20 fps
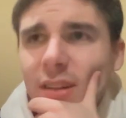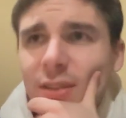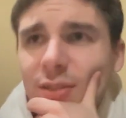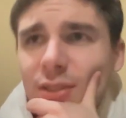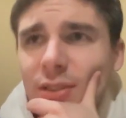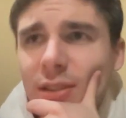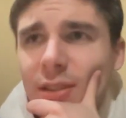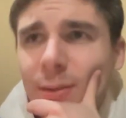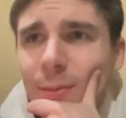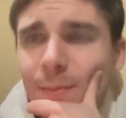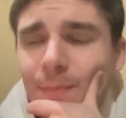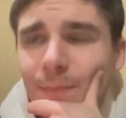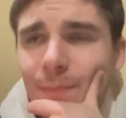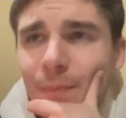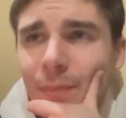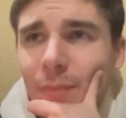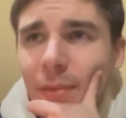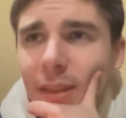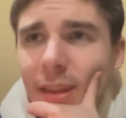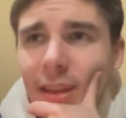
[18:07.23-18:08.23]
So
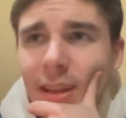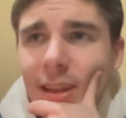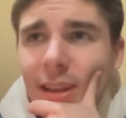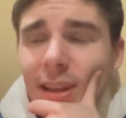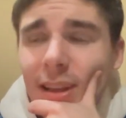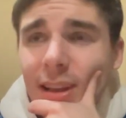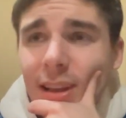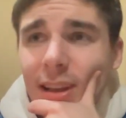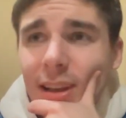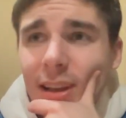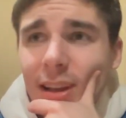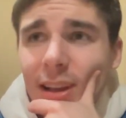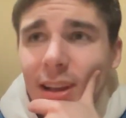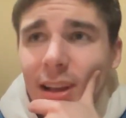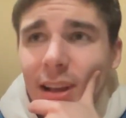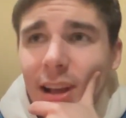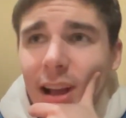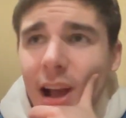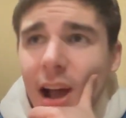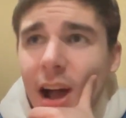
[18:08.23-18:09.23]

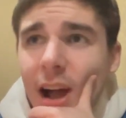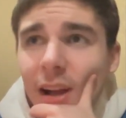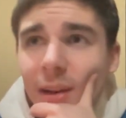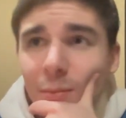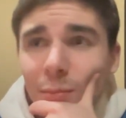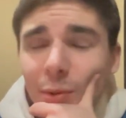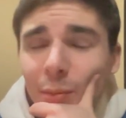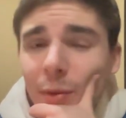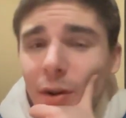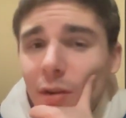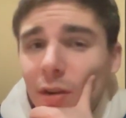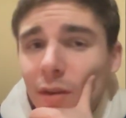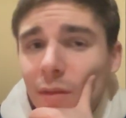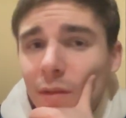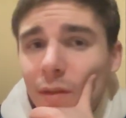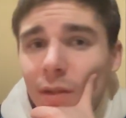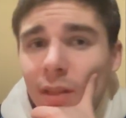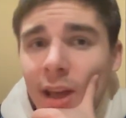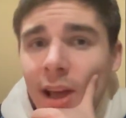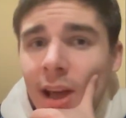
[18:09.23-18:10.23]
I'm preparing
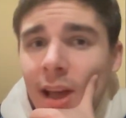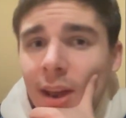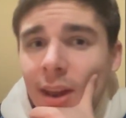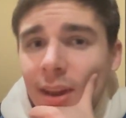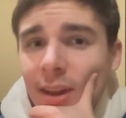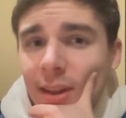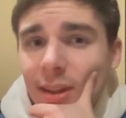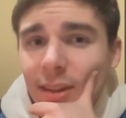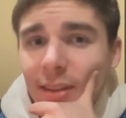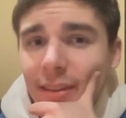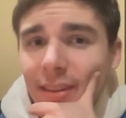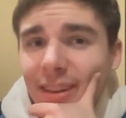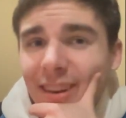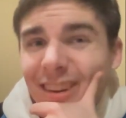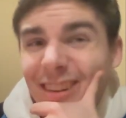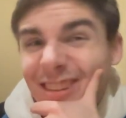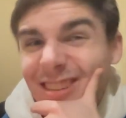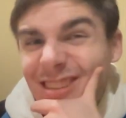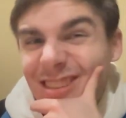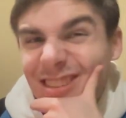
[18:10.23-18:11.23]
for that,
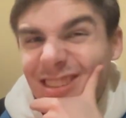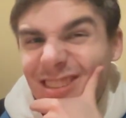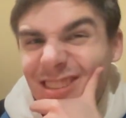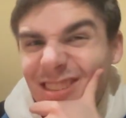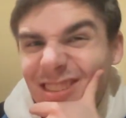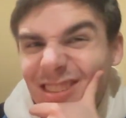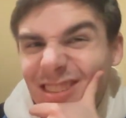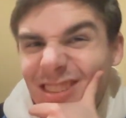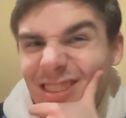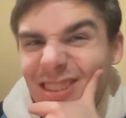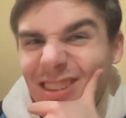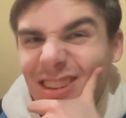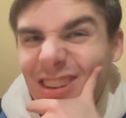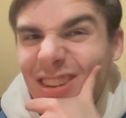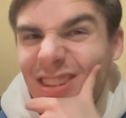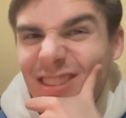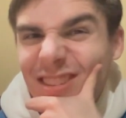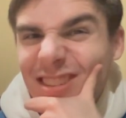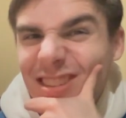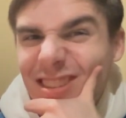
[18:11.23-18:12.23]
and it's going
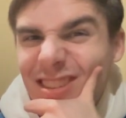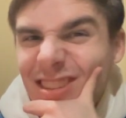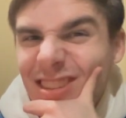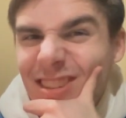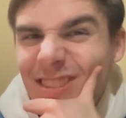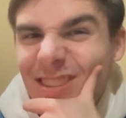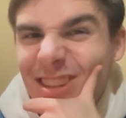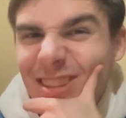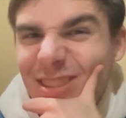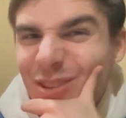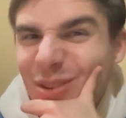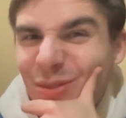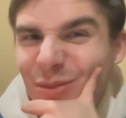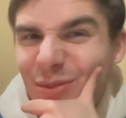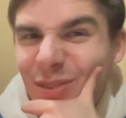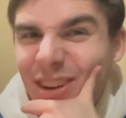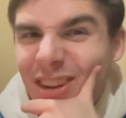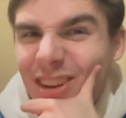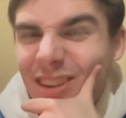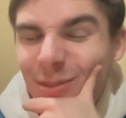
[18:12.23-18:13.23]
to be so
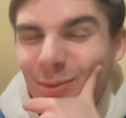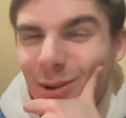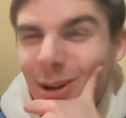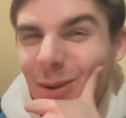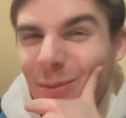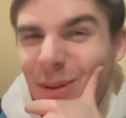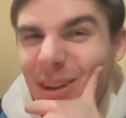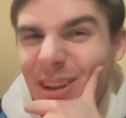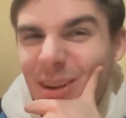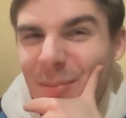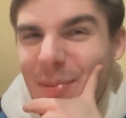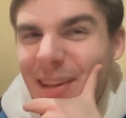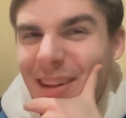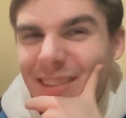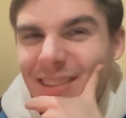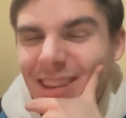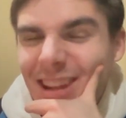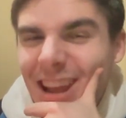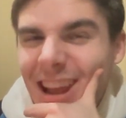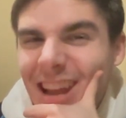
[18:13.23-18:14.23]
fun when I wake up at
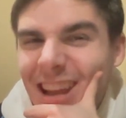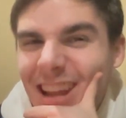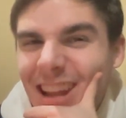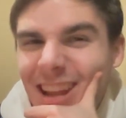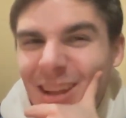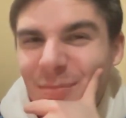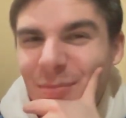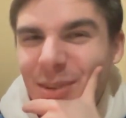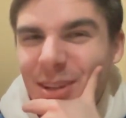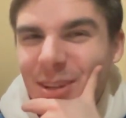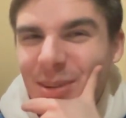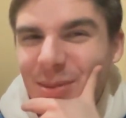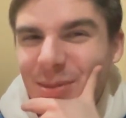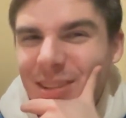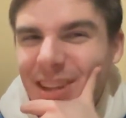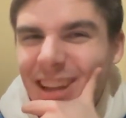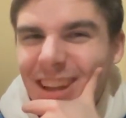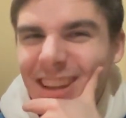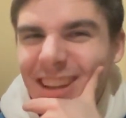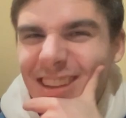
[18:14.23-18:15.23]
8 a.m. to go
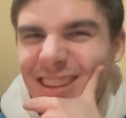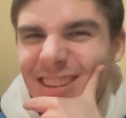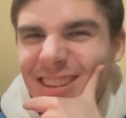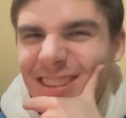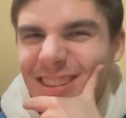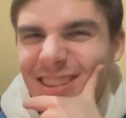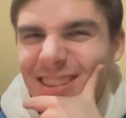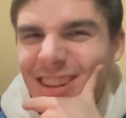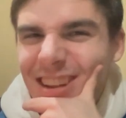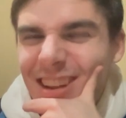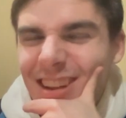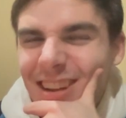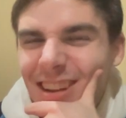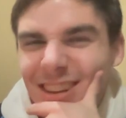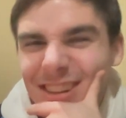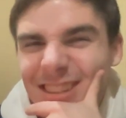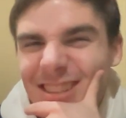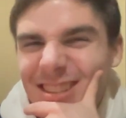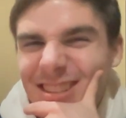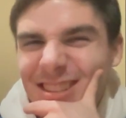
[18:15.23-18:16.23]
take it
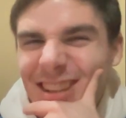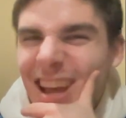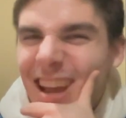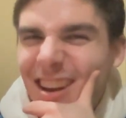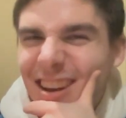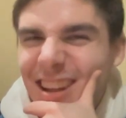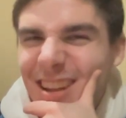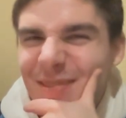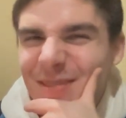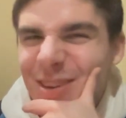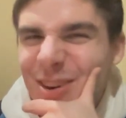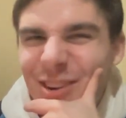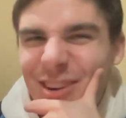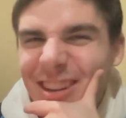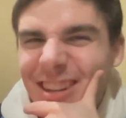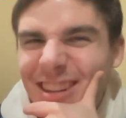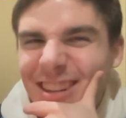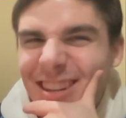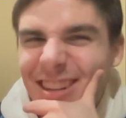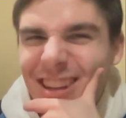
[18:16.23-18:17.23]
on a Saturday
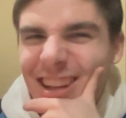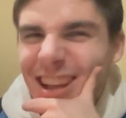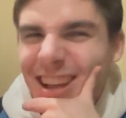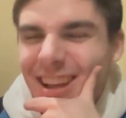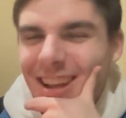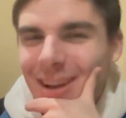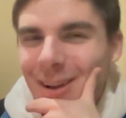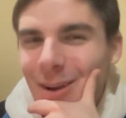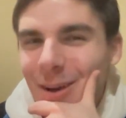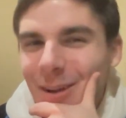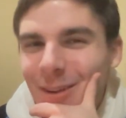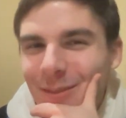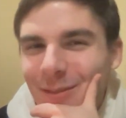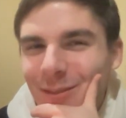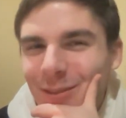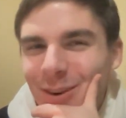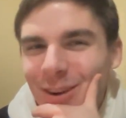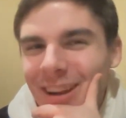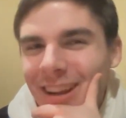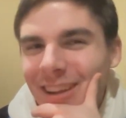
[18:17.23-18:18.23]
morning
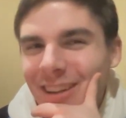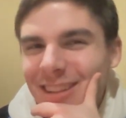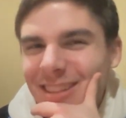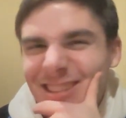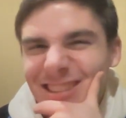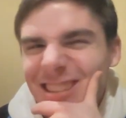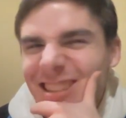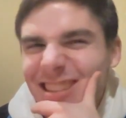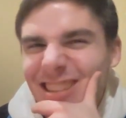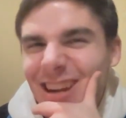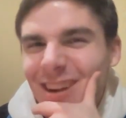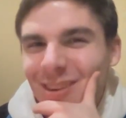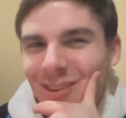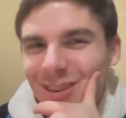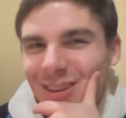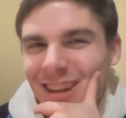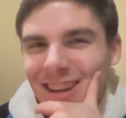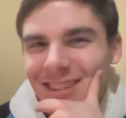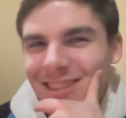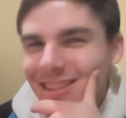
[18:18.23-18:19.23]
for a 6-hour
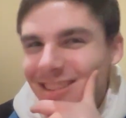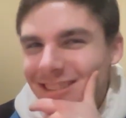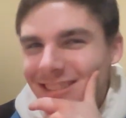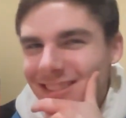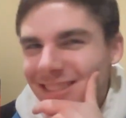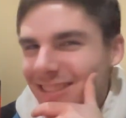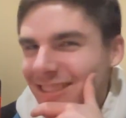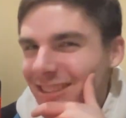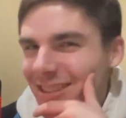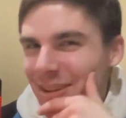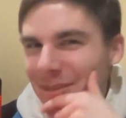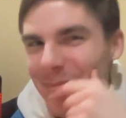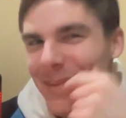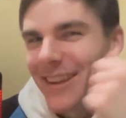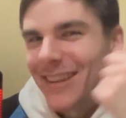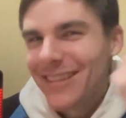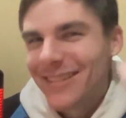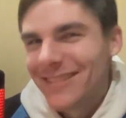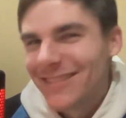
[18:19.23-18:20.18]
test. It's going to be